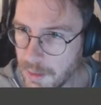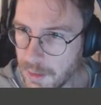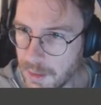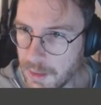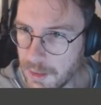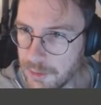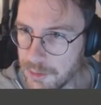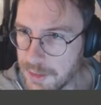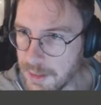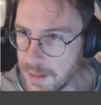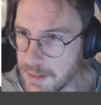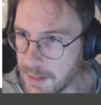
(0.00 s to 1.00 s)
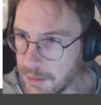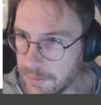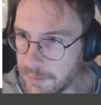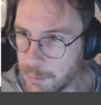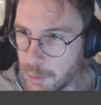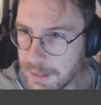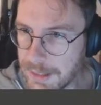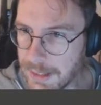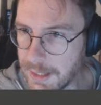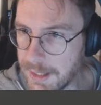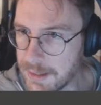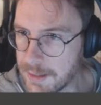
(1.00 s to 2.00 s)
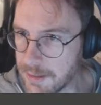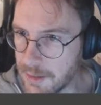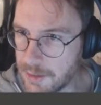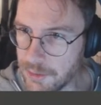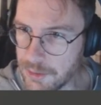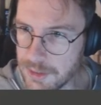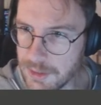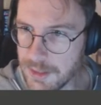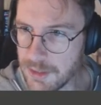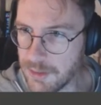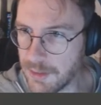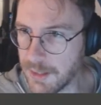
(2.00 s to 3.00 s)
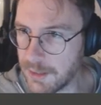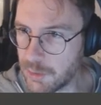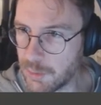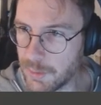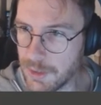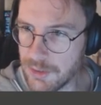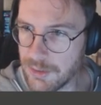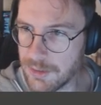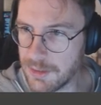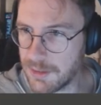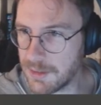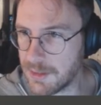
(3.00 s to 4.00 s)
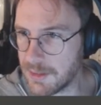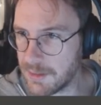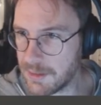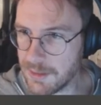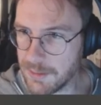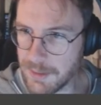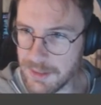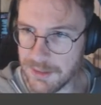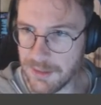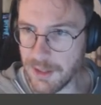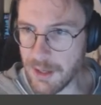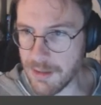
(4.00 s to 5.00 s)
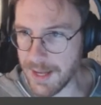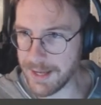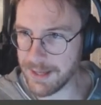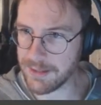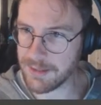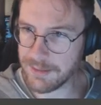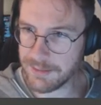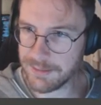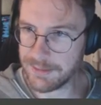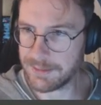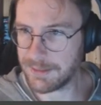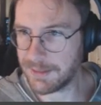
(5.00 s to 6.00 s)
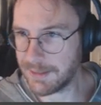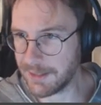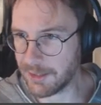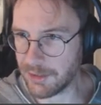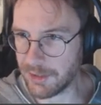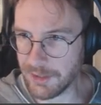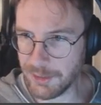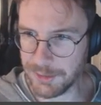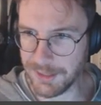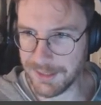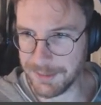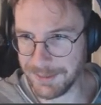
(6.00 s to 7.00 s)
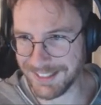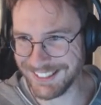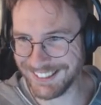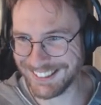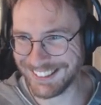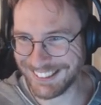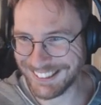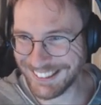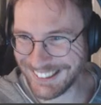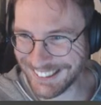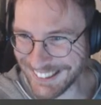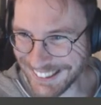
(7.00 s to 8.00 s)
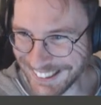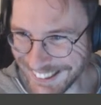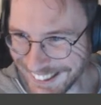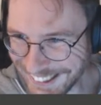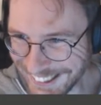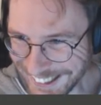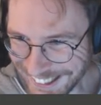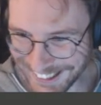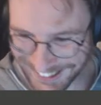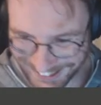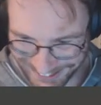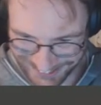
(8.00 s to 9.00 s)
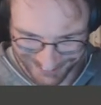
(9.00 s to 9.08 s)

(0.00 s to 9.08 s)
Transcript: Uh, Rue says, I only have a morning class on Thursday, so I get to watch this this semester. Oh, nice! I'll draw a cute anime girl.